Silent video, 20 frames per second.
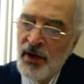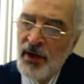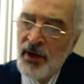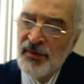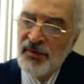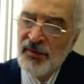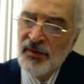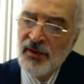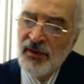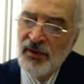
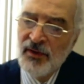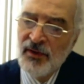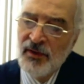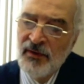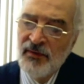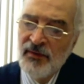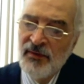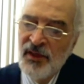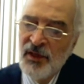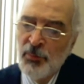Mr.
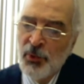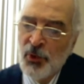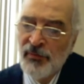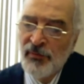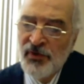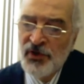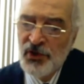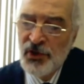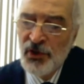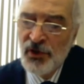President,
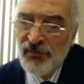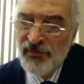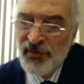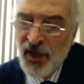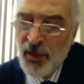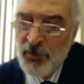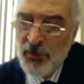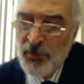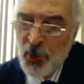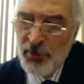
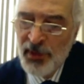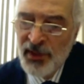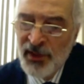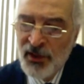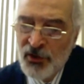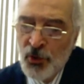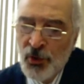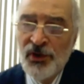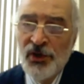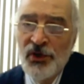the
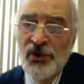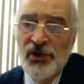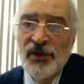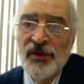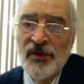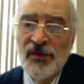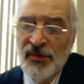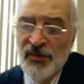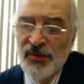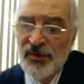success of
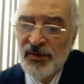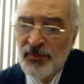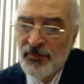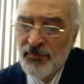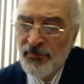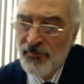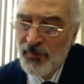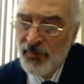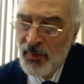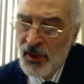any
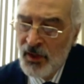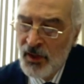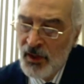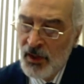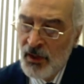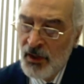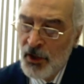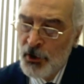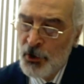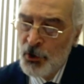political
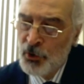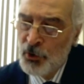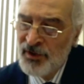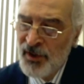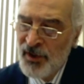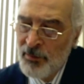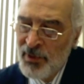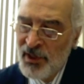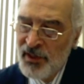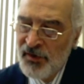process
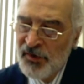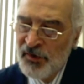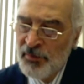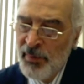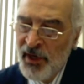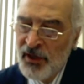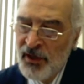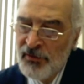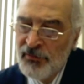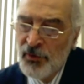
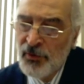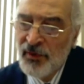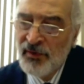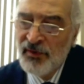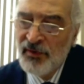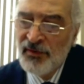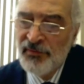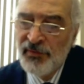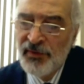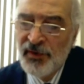requires
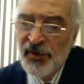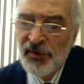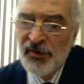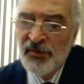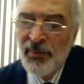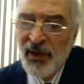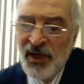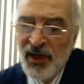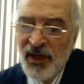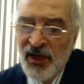the
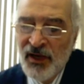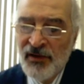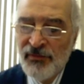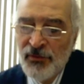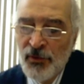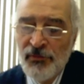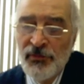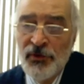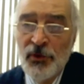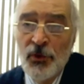provision of
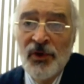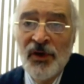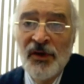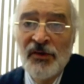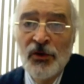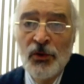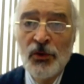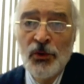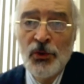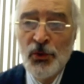appropriate
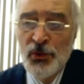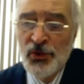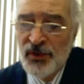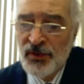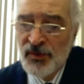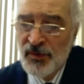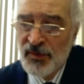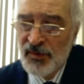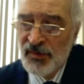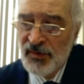
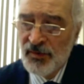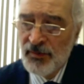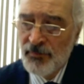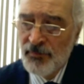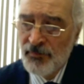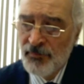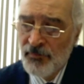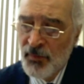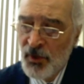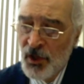conditions,
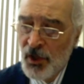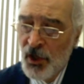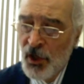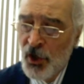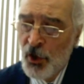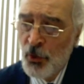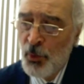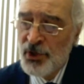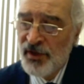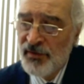
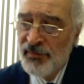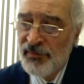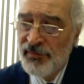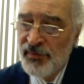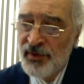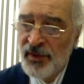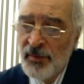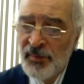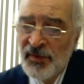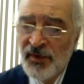
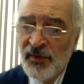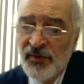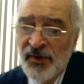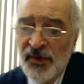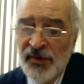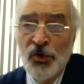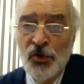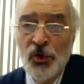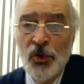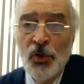notably
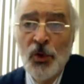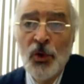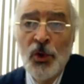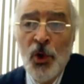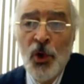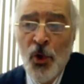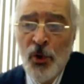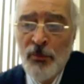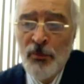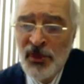respect for the
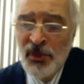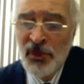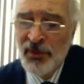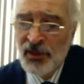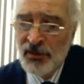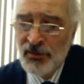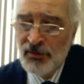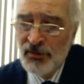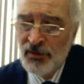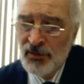first
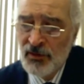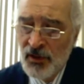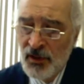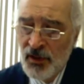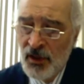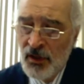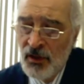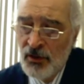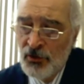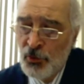paragraph of
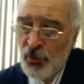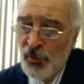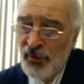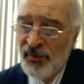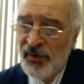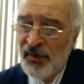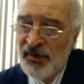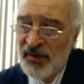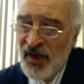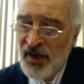your
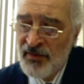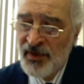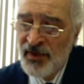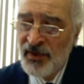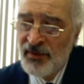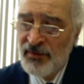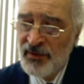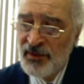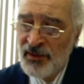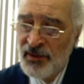
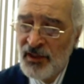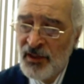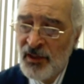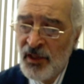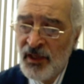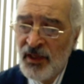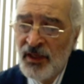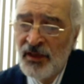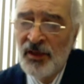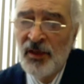resolutions,
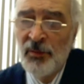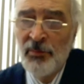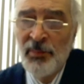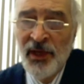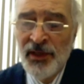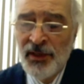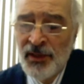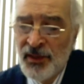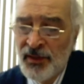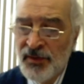which
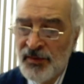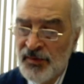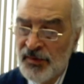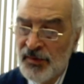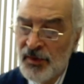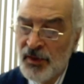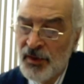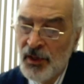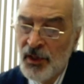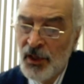affirms
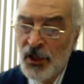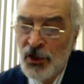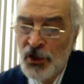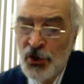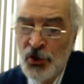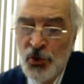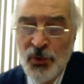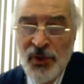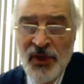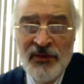the
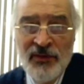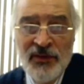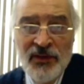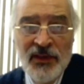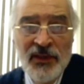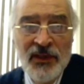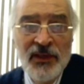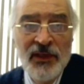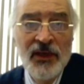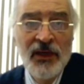strong
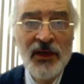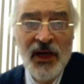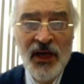commitment